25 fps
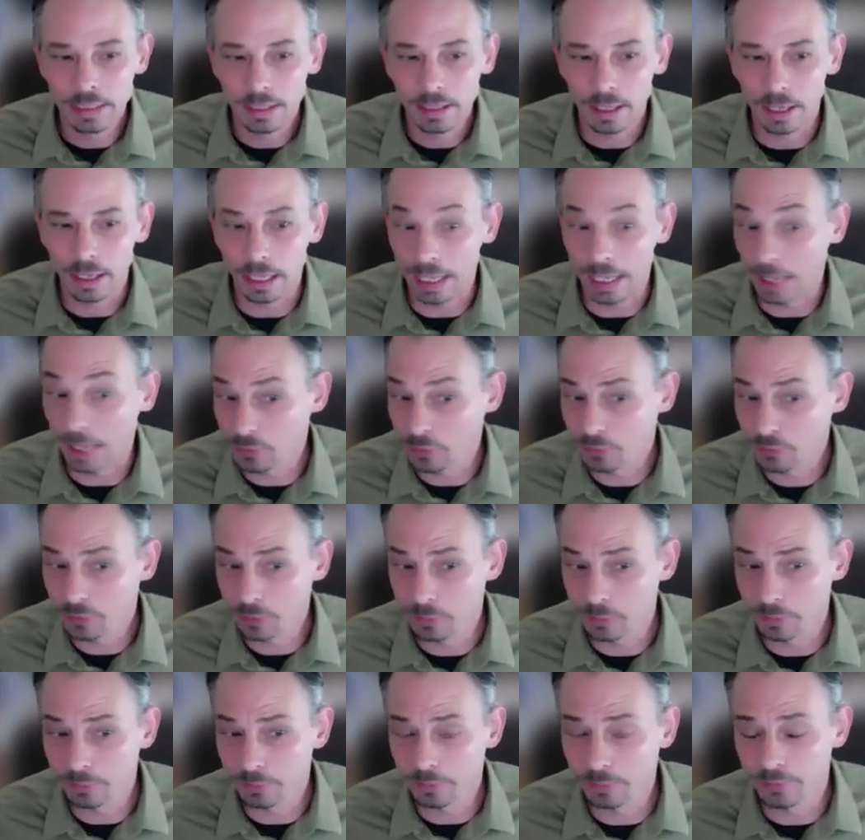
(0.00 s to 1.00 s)
Uh,
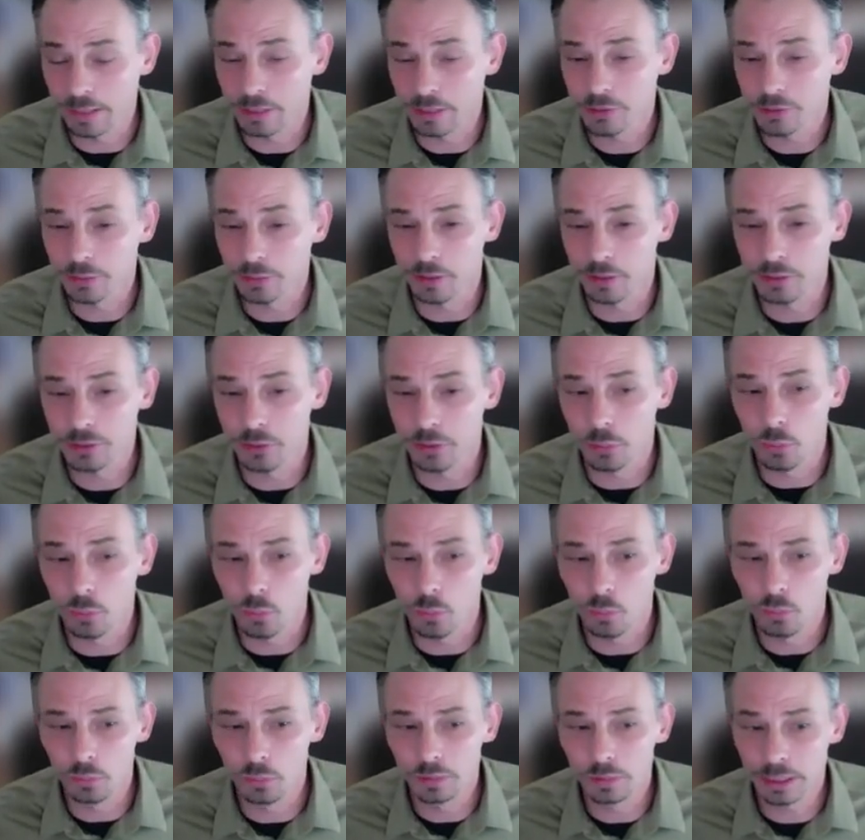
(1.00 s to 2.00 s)
atmospheric river events are also
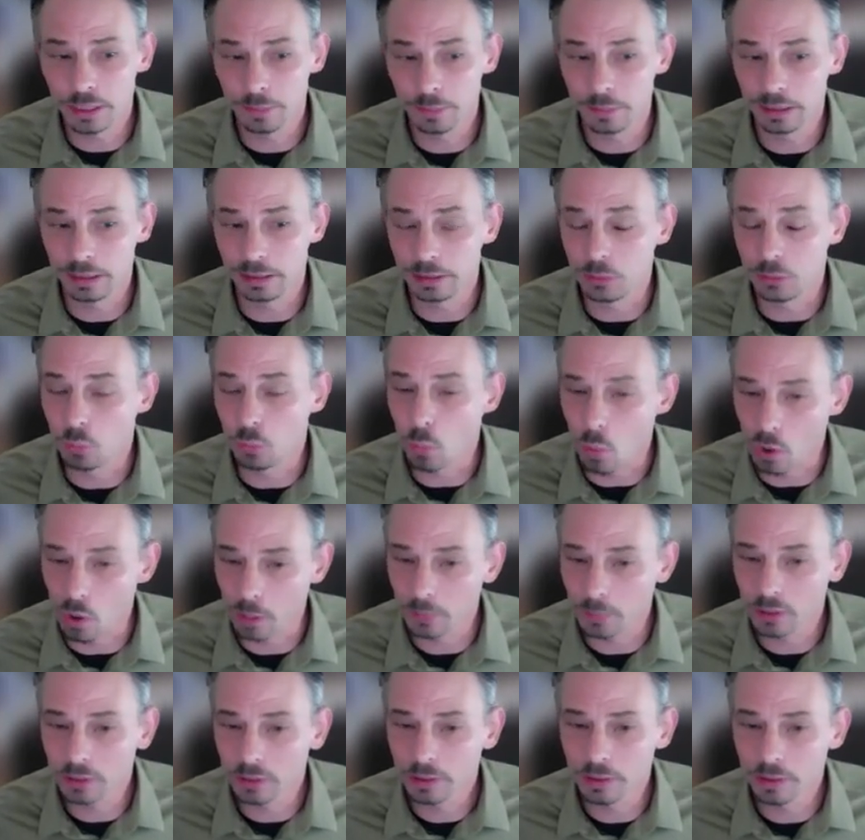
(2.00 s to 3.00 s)
typically
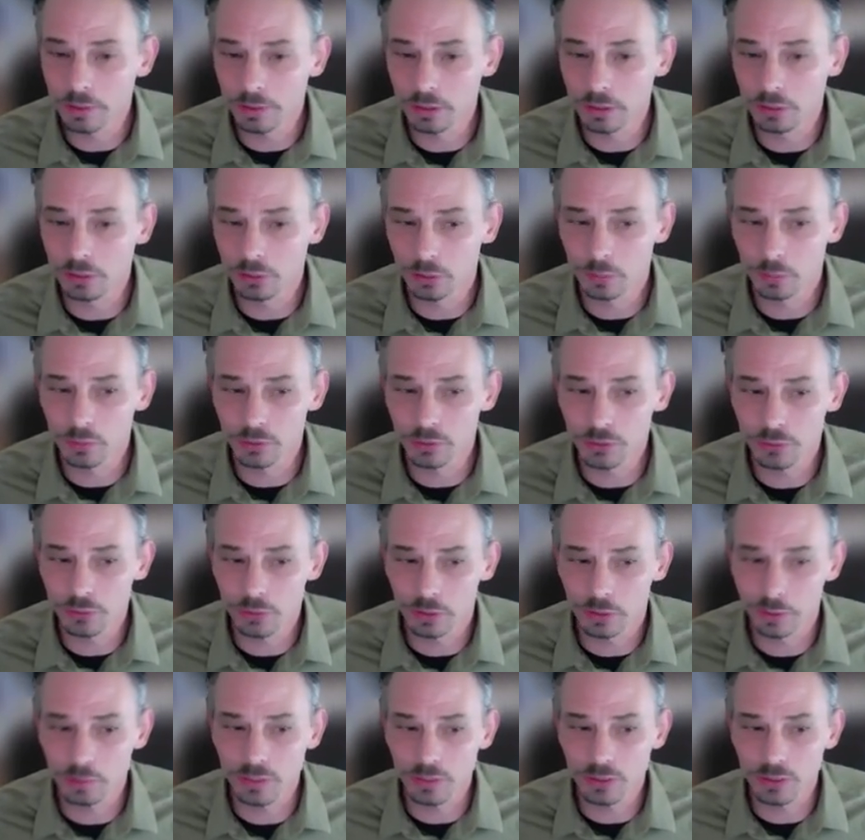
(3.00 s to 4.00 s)
warmer than normal
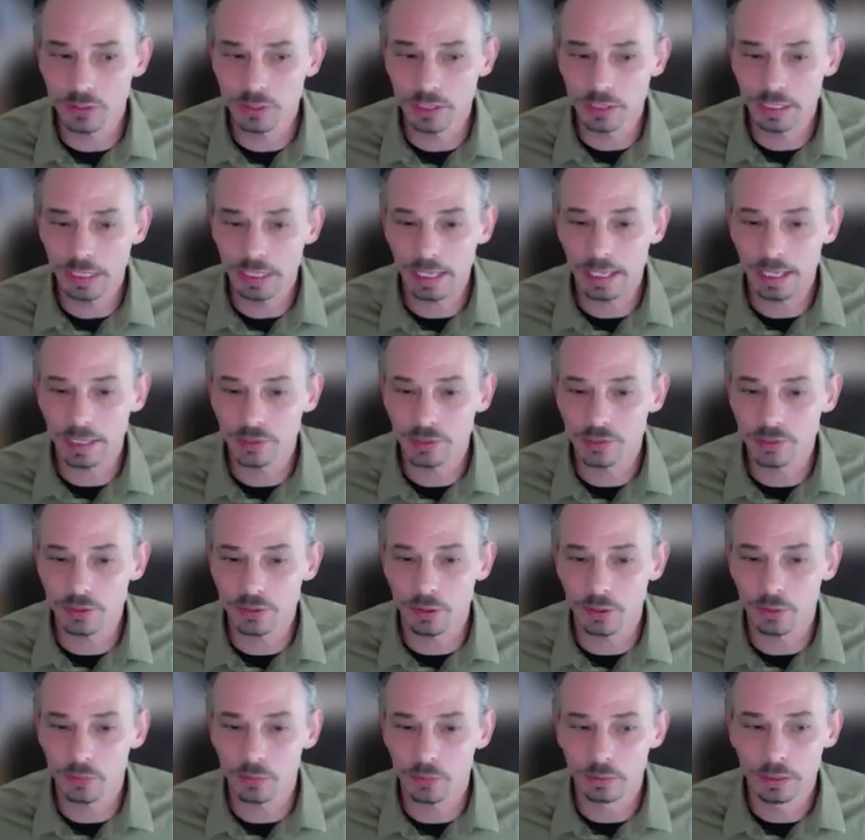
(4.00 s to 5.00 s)
storms. And
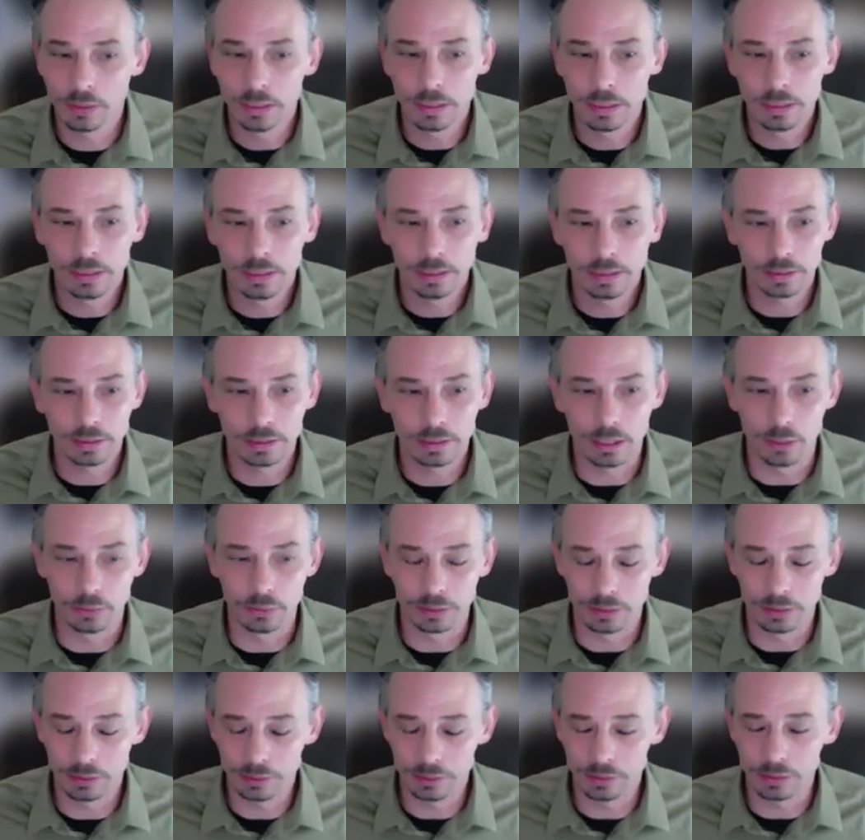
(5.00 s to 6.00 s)
so, you
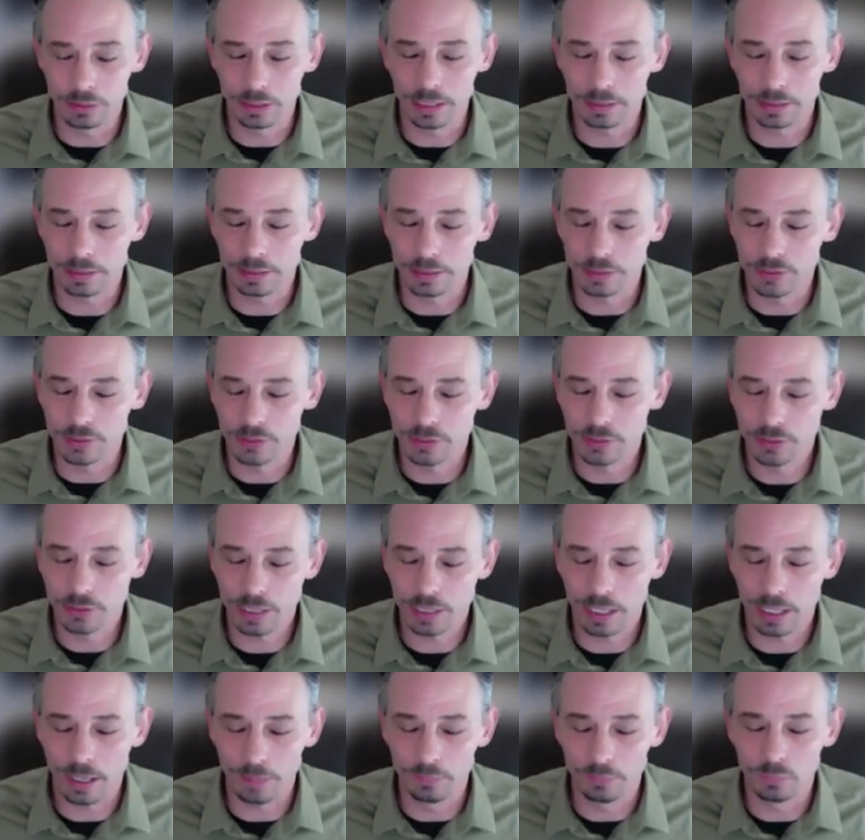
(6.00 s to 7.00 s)
know, you get these
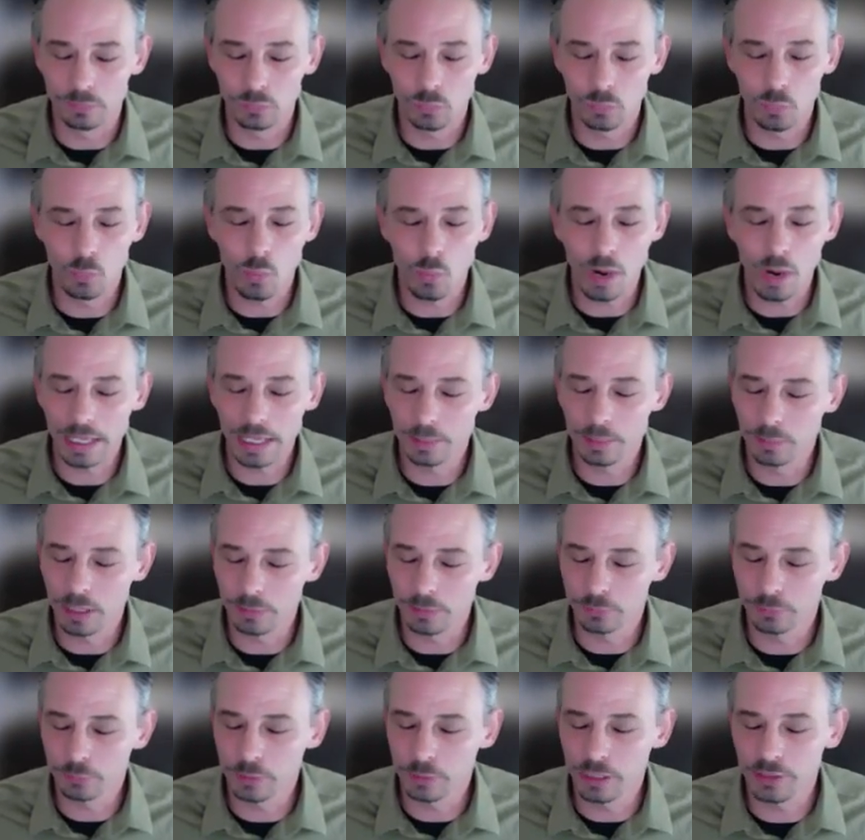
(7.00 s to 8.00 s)
um, way
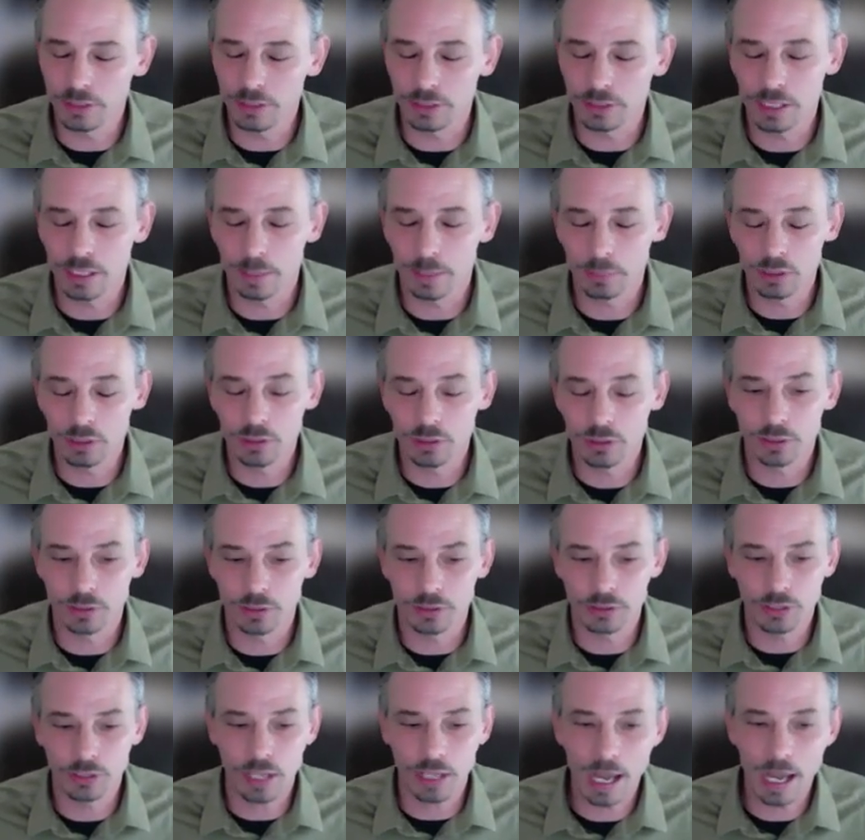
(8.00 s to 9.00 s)
above freezing
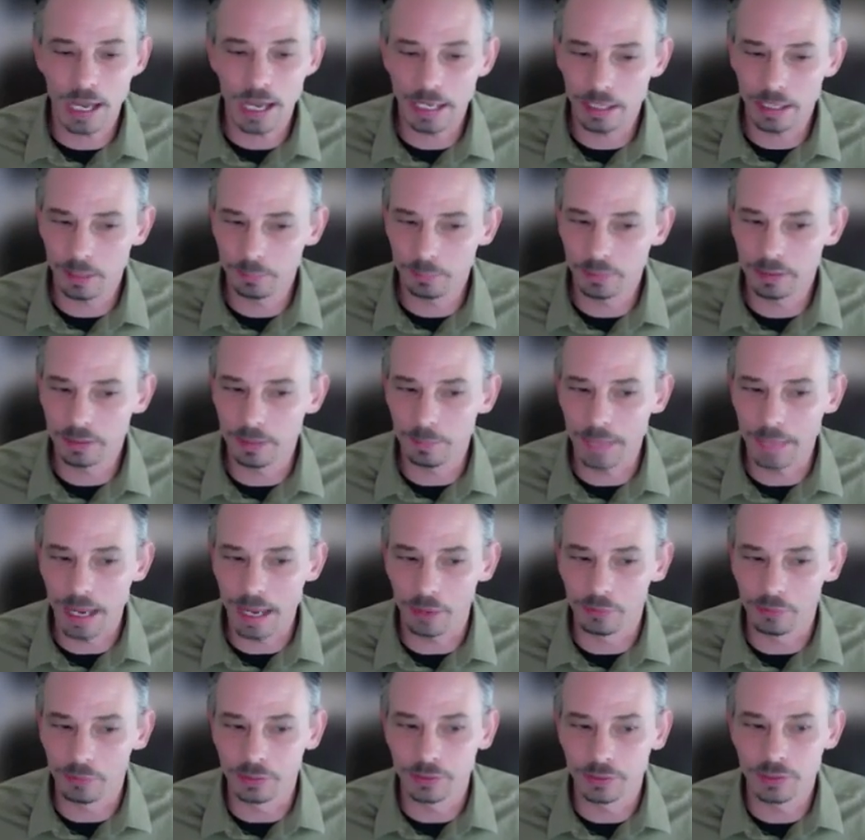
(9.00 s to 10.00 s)
temperatures high up in the
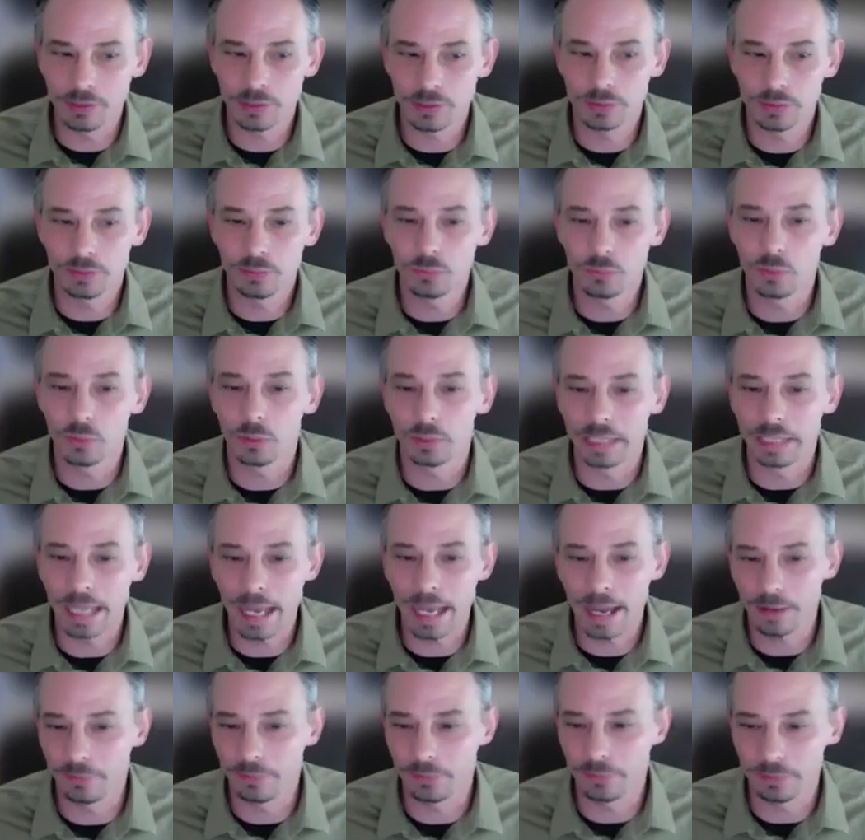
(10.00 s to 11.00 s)
mountains where we
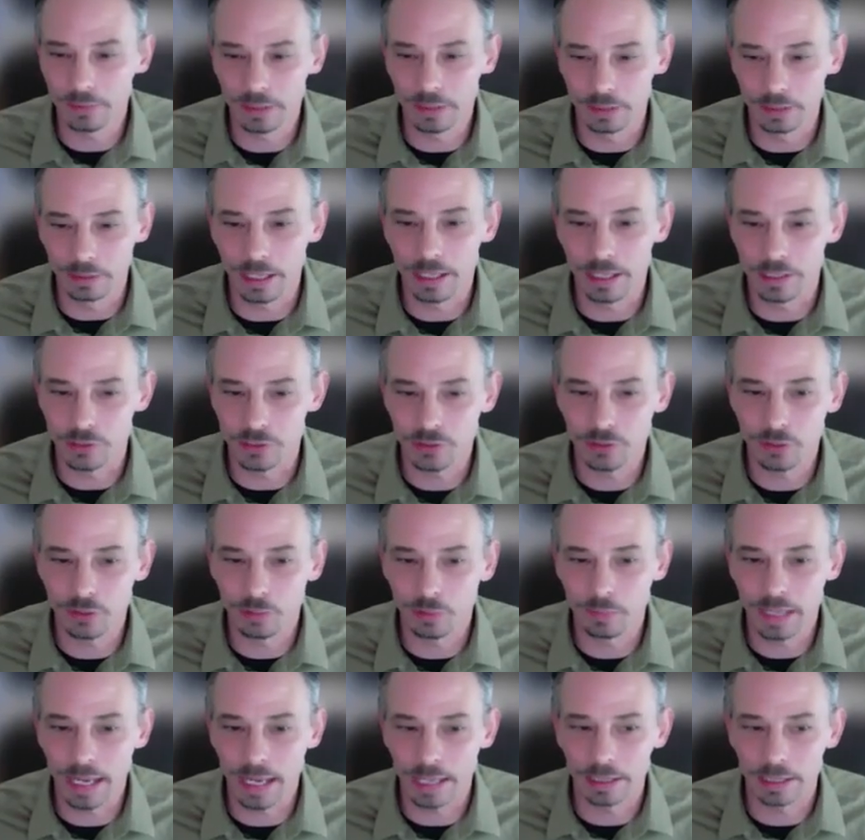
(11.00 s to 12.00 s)
have a lot of
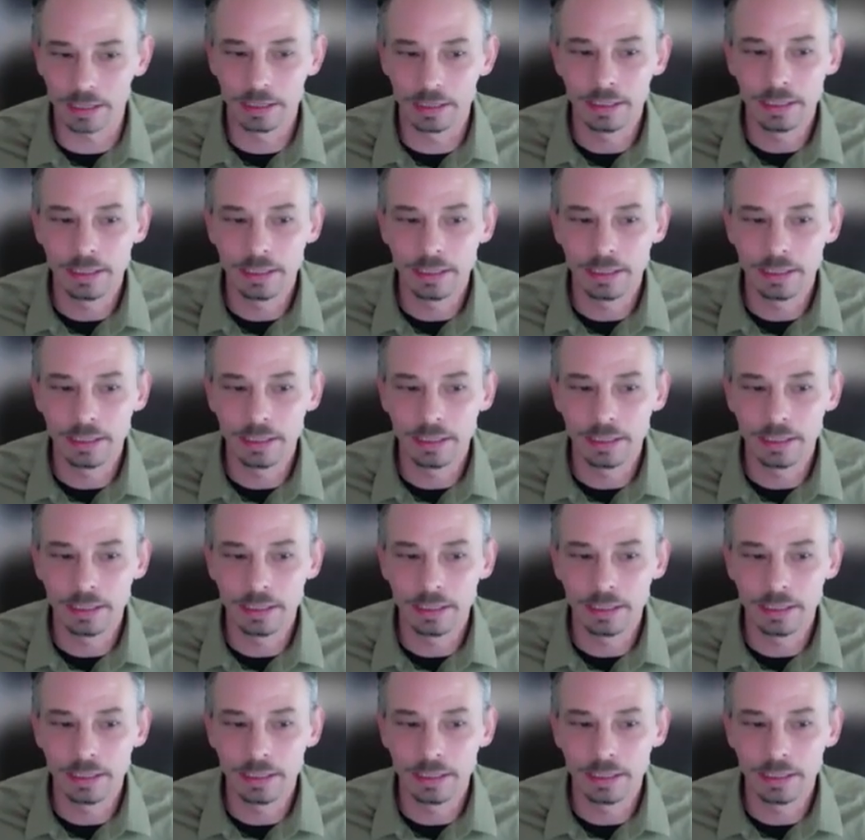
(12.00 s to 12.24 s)
snowpack.